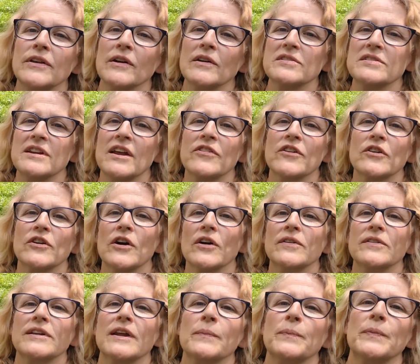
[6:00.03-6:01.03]
There is another
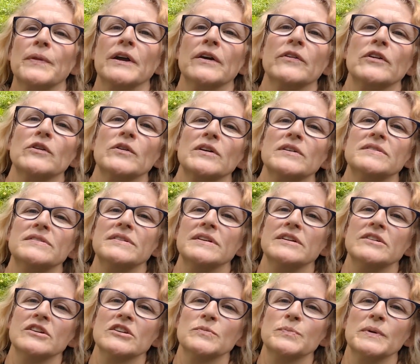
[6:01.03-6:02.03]
garden up there that you can
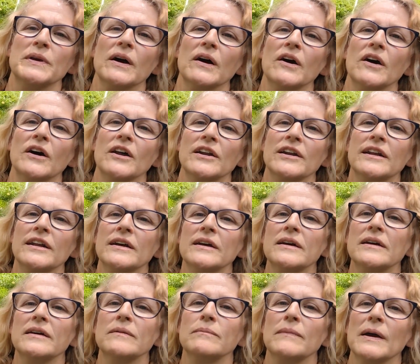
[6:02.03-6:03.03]
see just beyond
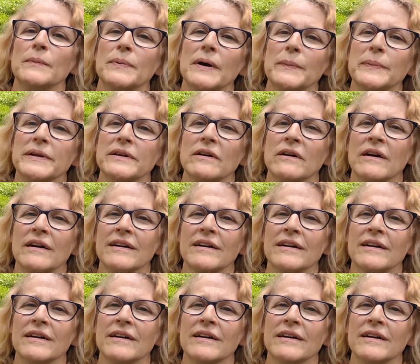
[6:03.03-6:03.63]
my puppy